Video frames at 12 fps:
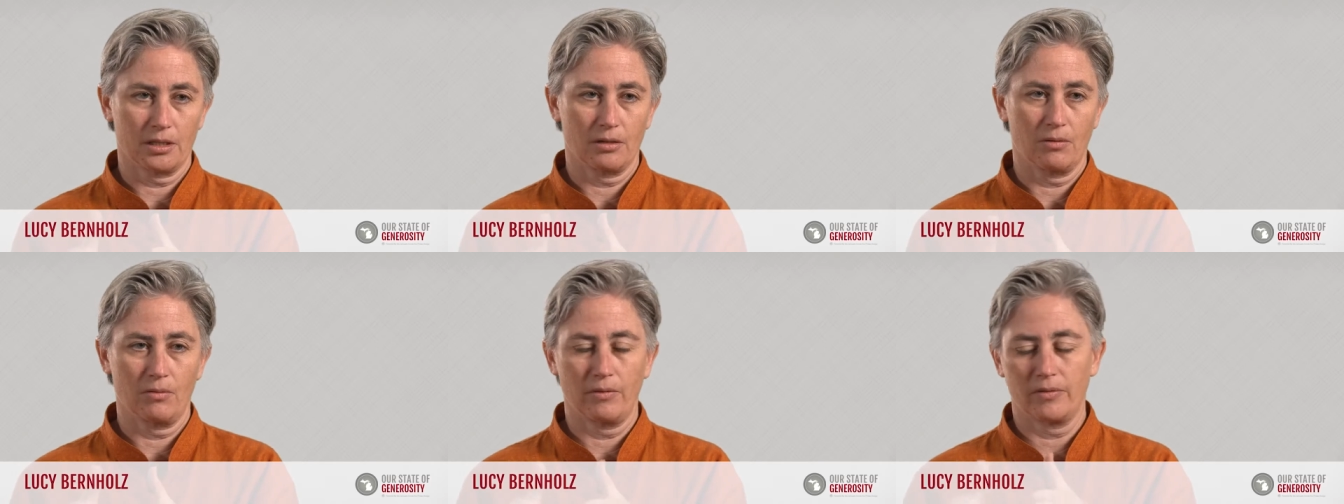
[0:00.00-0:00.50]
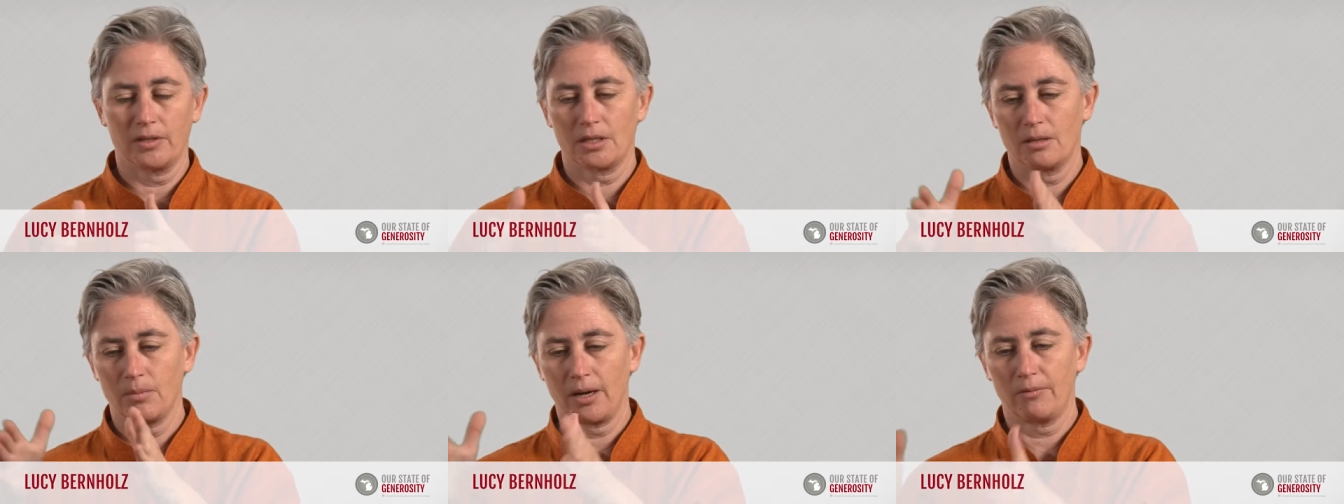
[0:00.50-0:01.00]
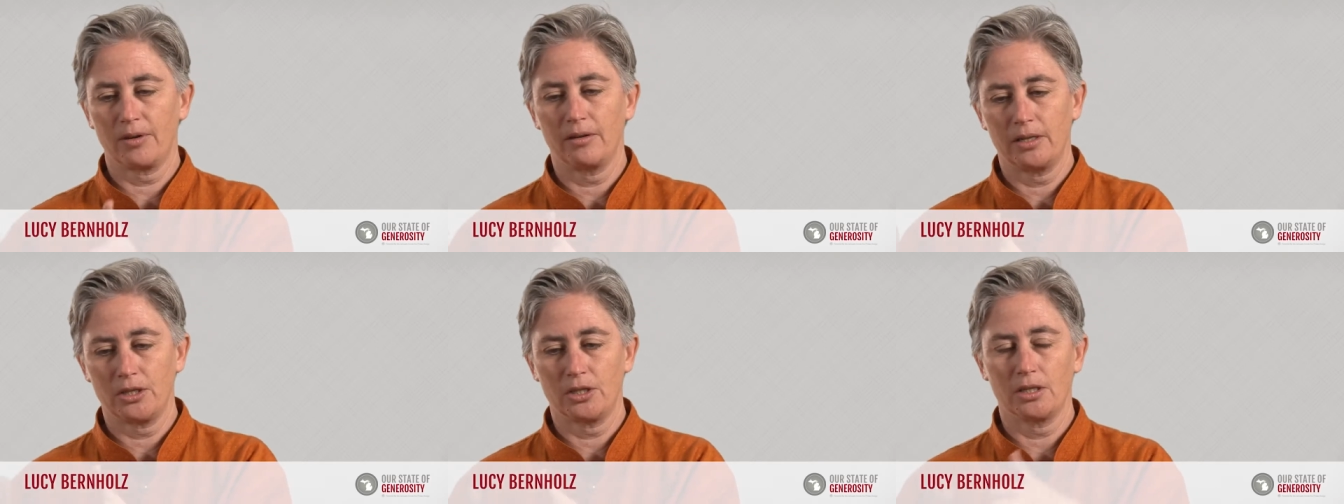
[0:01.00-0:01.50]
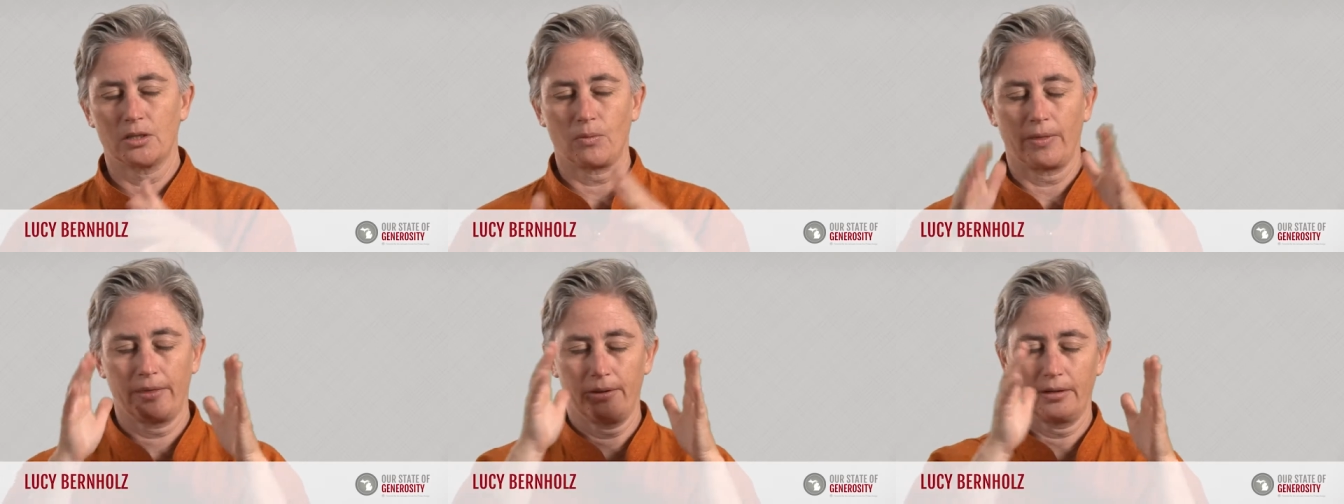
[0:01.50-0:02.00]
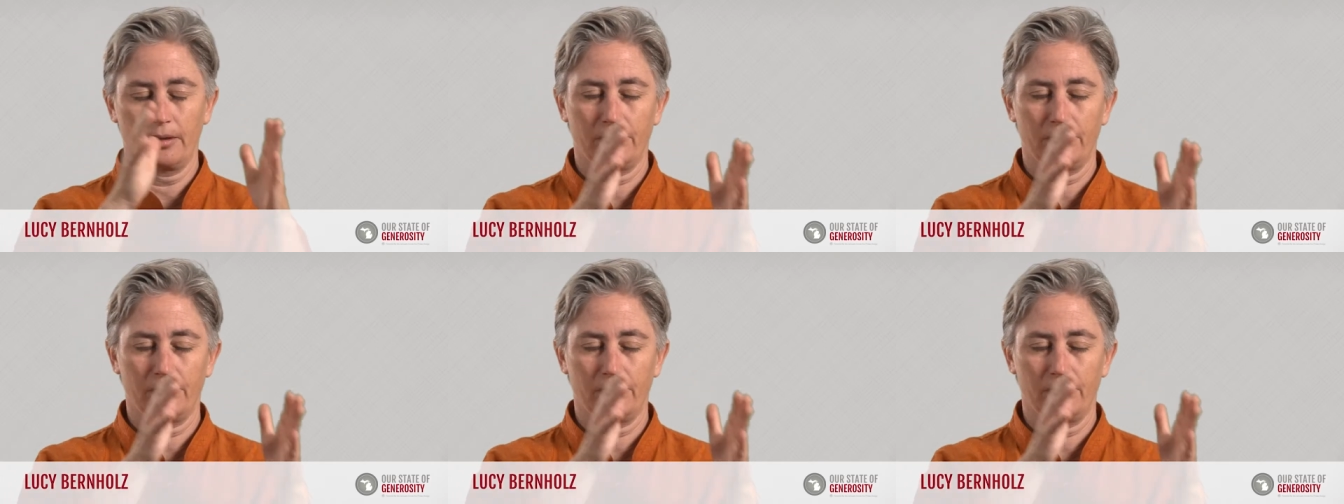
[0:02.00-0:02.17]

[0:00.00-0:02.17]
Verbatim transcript: So if it's the Mott Foundation, it's one thing.